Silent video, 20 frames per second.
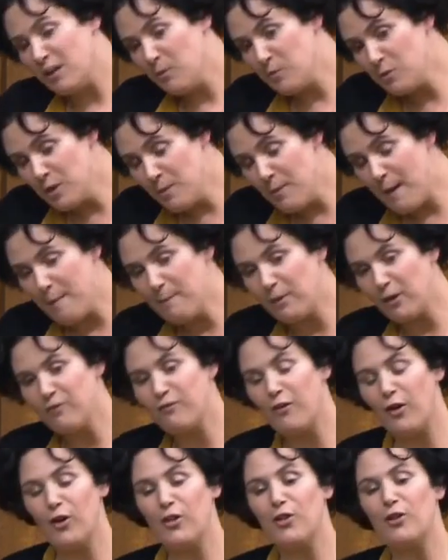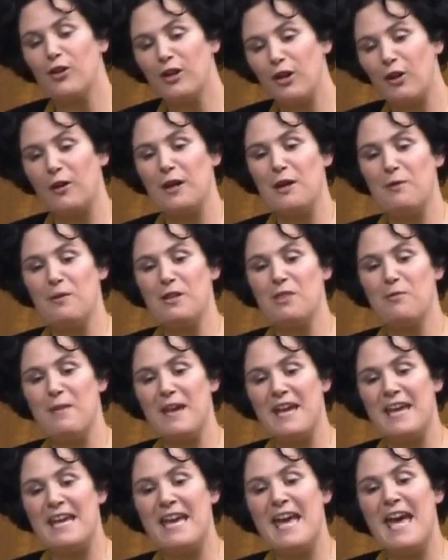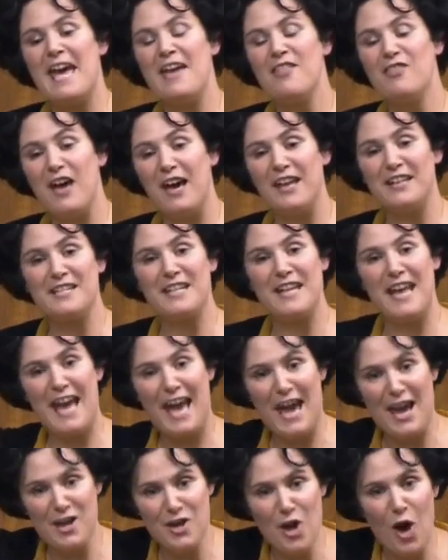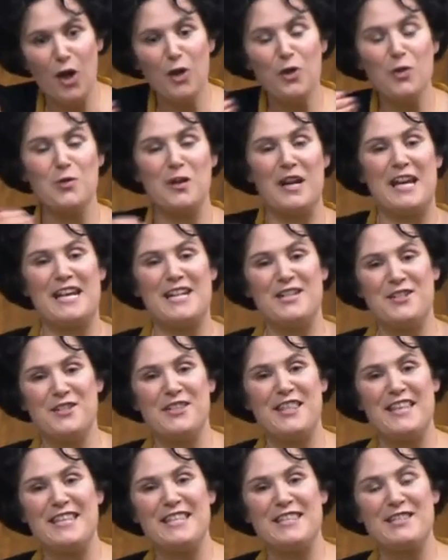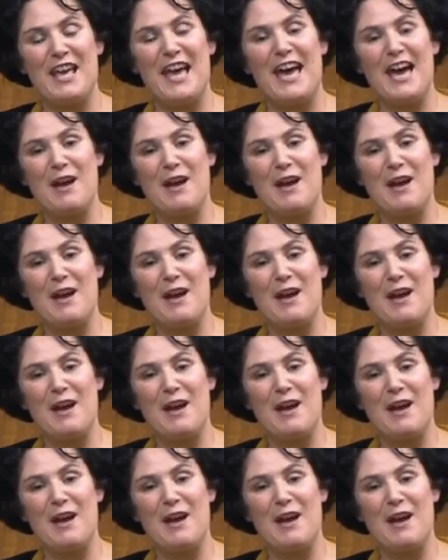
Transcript: And would the member further agree with me that not only does this